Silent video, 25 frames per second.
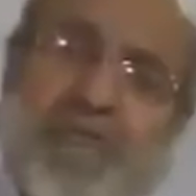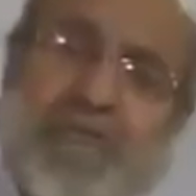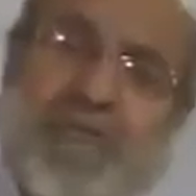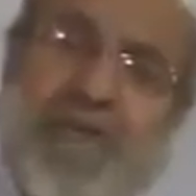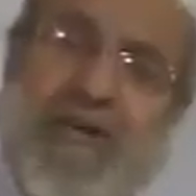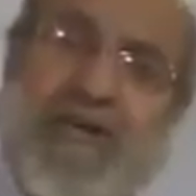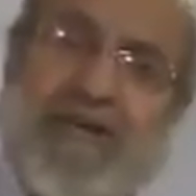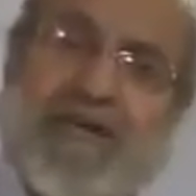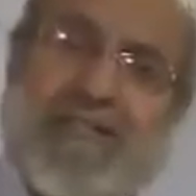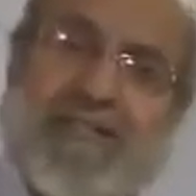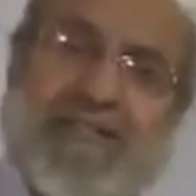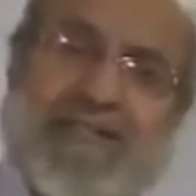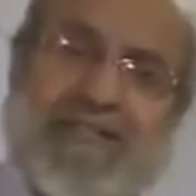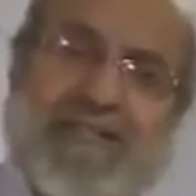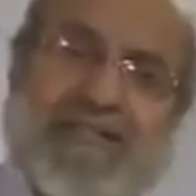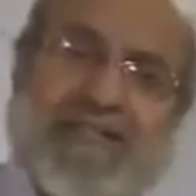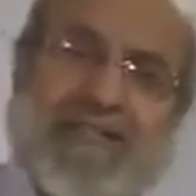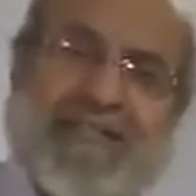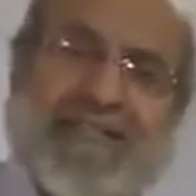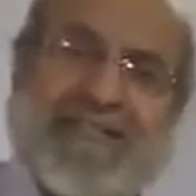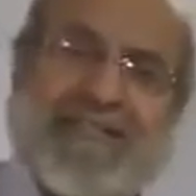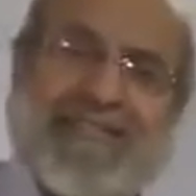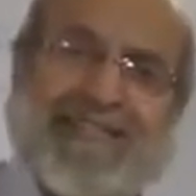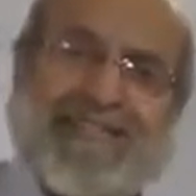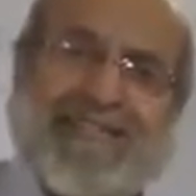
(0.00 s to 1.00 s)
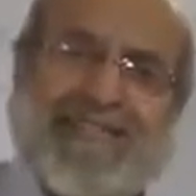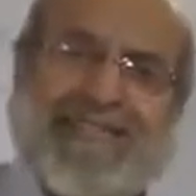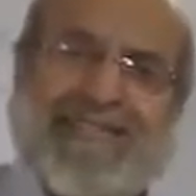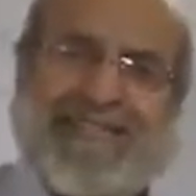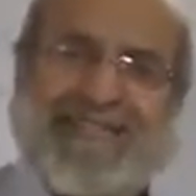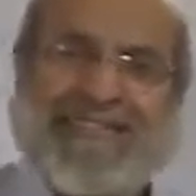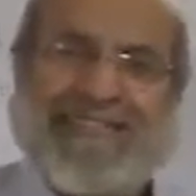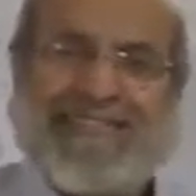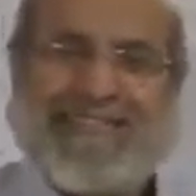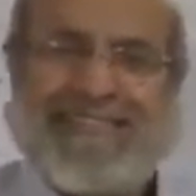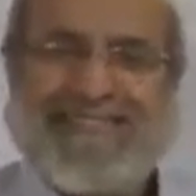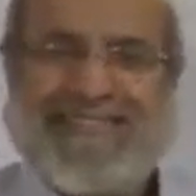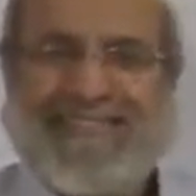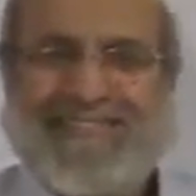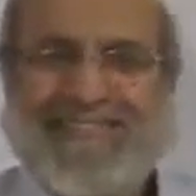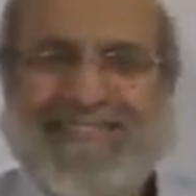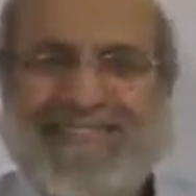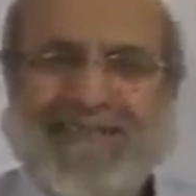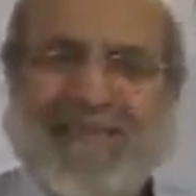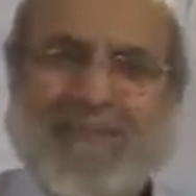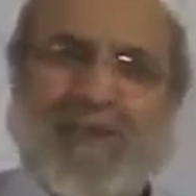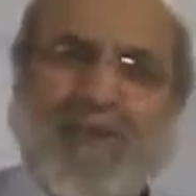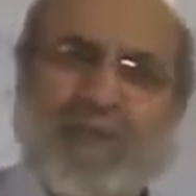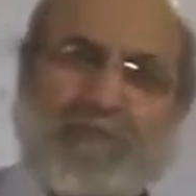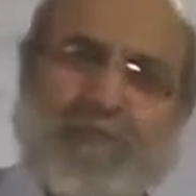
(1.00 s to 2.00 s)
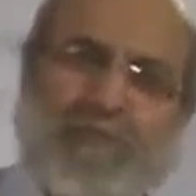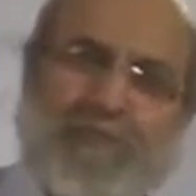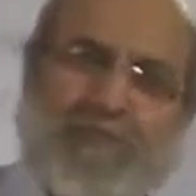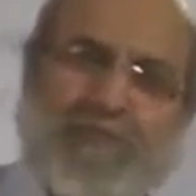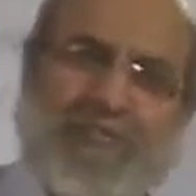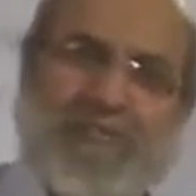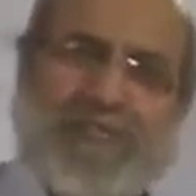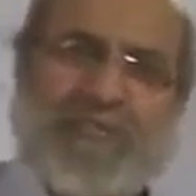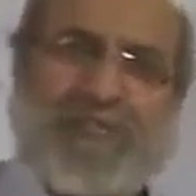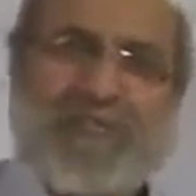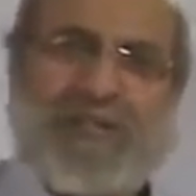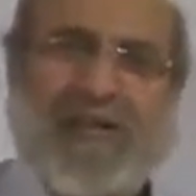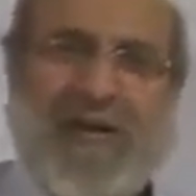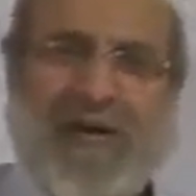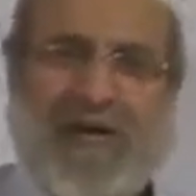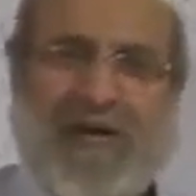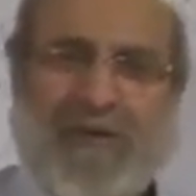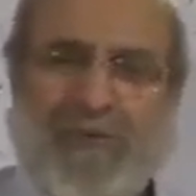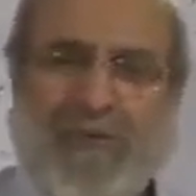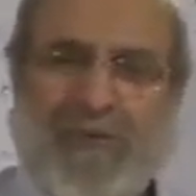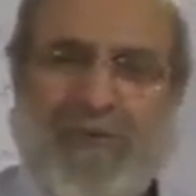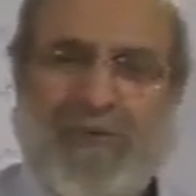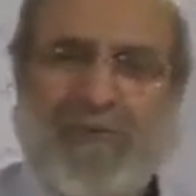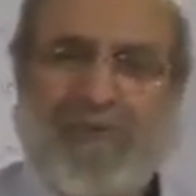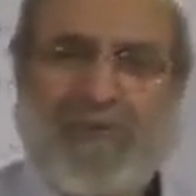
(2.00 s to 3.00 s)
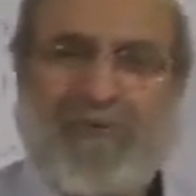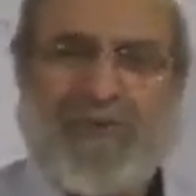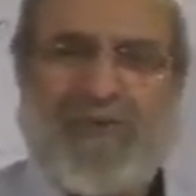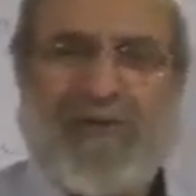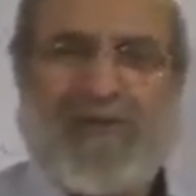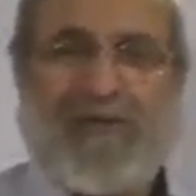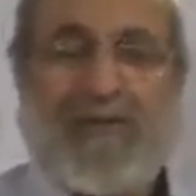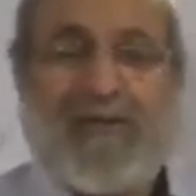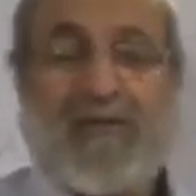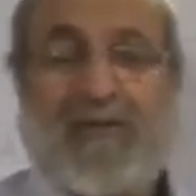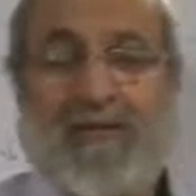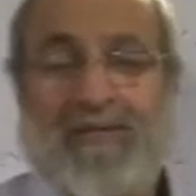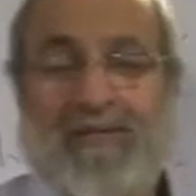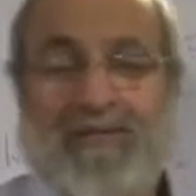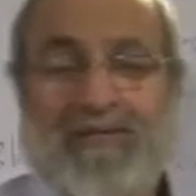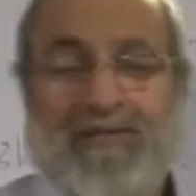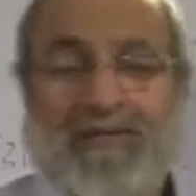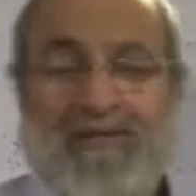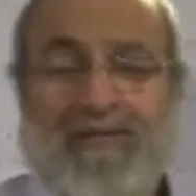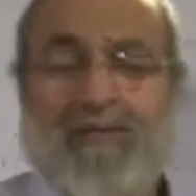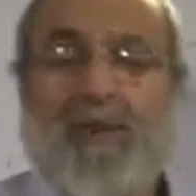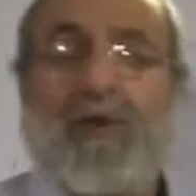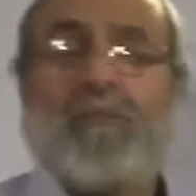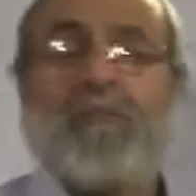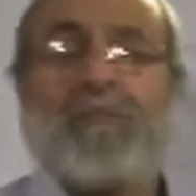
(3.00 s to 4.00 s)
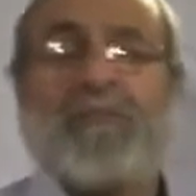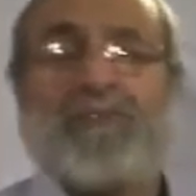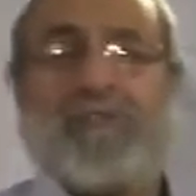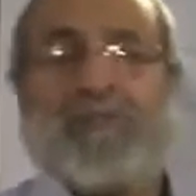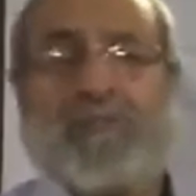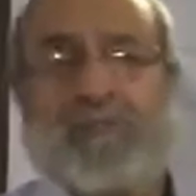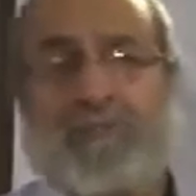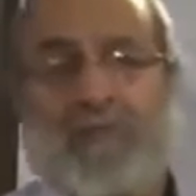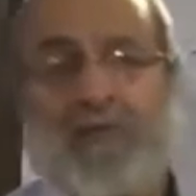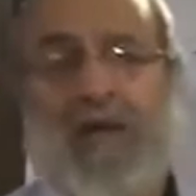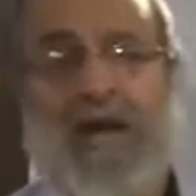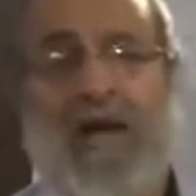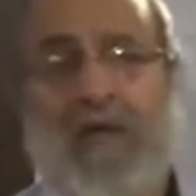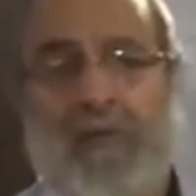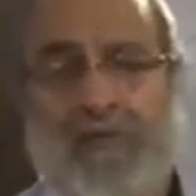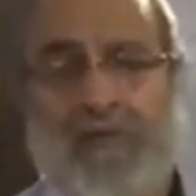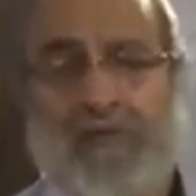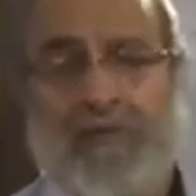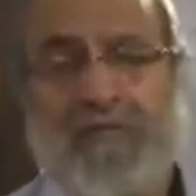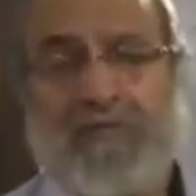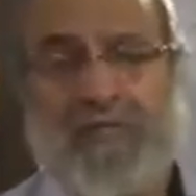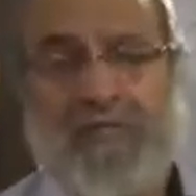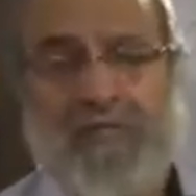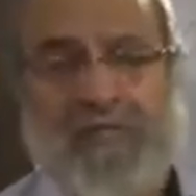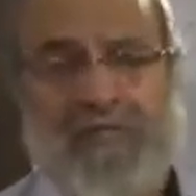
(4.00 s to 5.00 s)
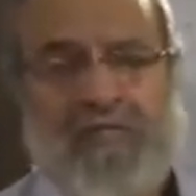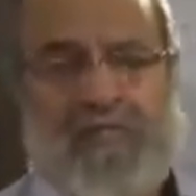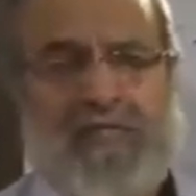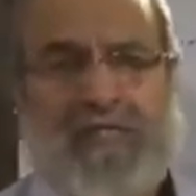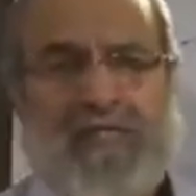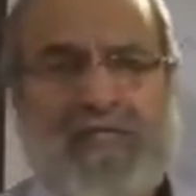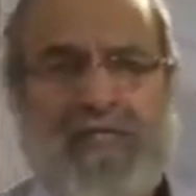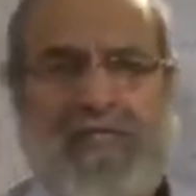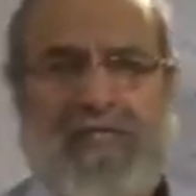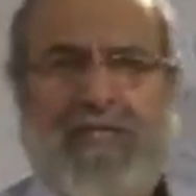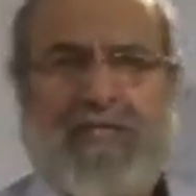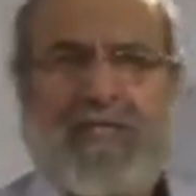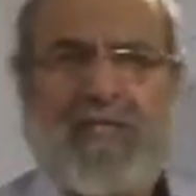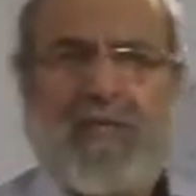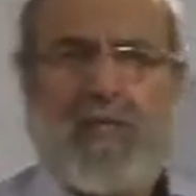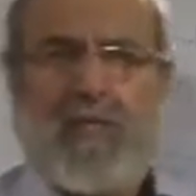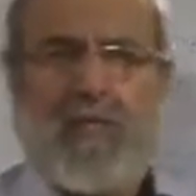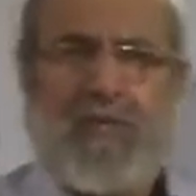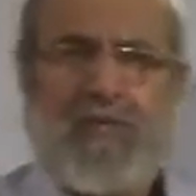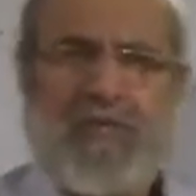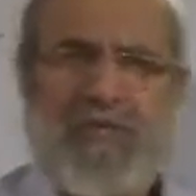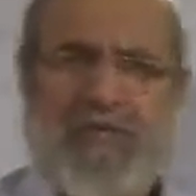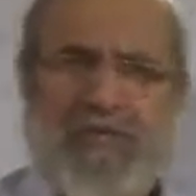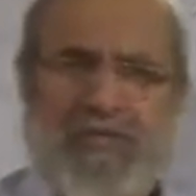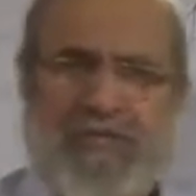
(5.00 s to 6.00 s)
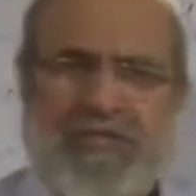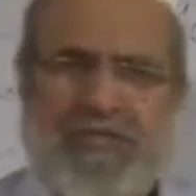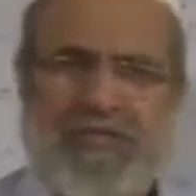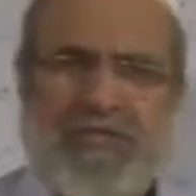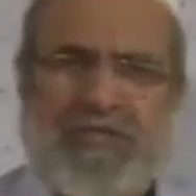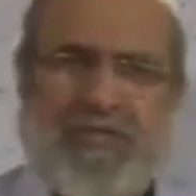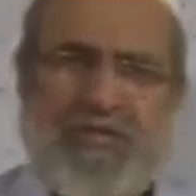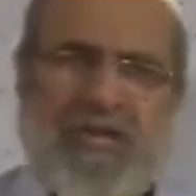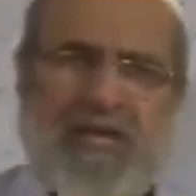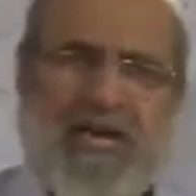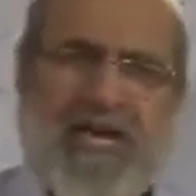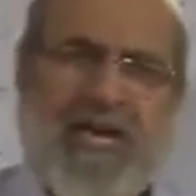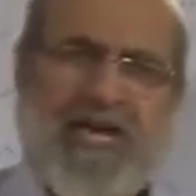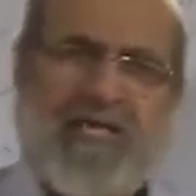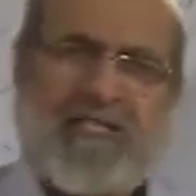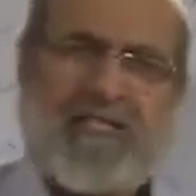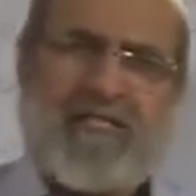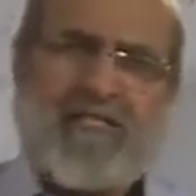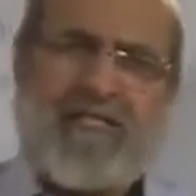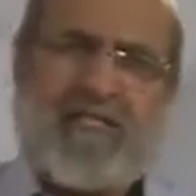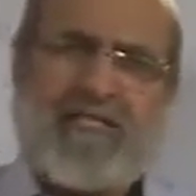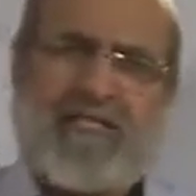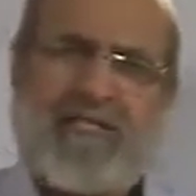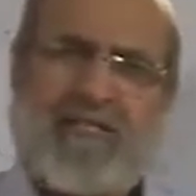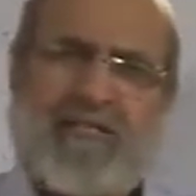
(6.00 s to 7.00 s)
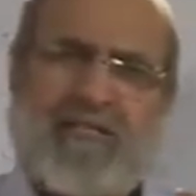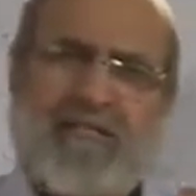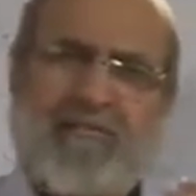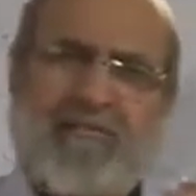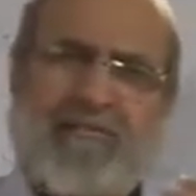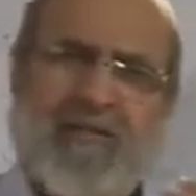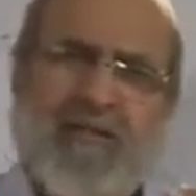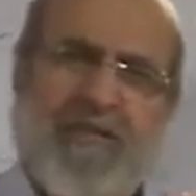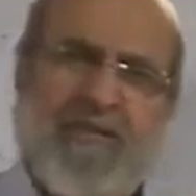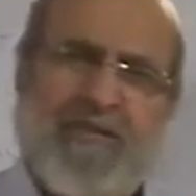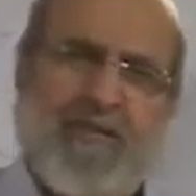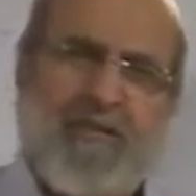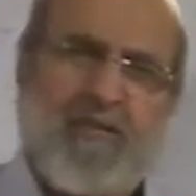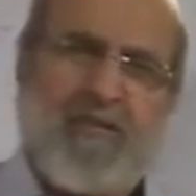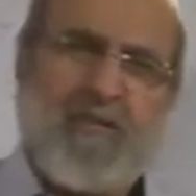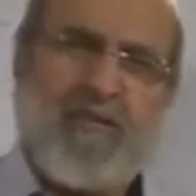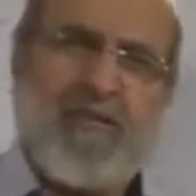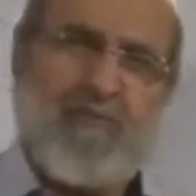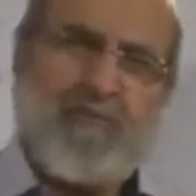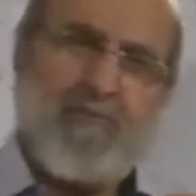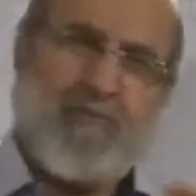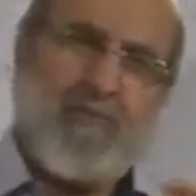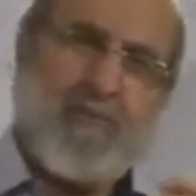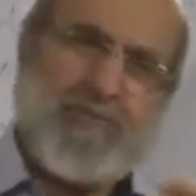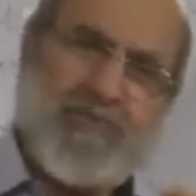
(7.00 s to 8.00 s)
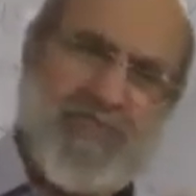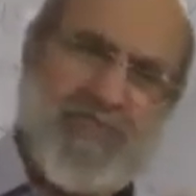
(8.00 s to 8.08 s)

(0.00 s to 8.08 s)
of the fact that it is a composite noun. It's a composite of nouns which has the meaning of